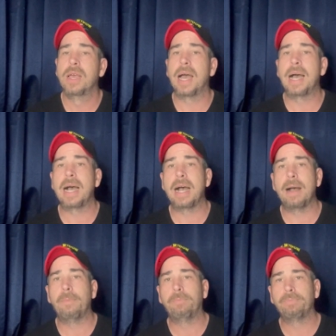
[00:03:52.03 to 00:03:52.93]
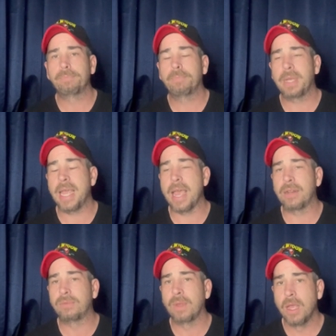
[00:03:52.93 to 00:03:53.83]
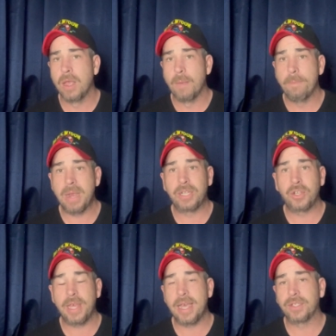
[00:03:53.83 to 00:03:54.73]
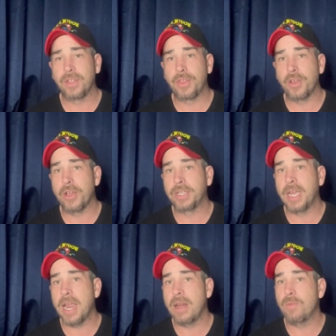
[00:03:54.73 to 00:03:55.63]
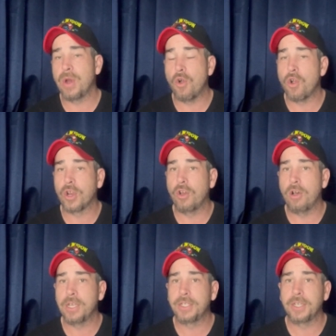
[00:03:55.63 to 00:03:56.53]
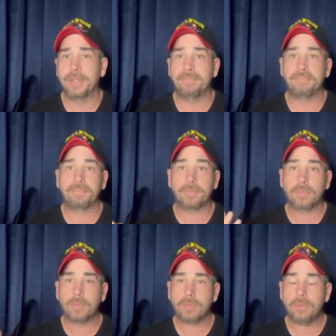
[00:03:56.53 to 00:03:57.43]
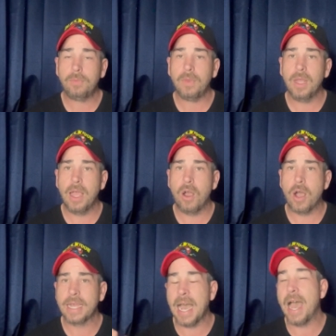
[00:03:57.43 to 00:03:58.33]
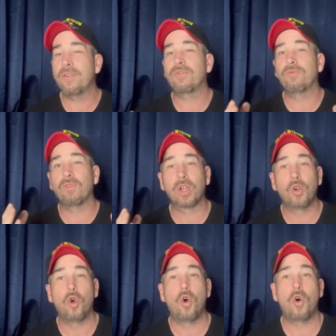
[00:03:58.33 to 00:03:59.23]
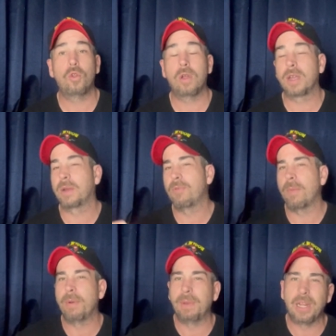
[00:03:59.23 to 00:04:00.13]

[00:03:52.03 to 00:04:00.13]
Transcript: But yeah, mid-2013 we'd organized it. I can't recall, I could probably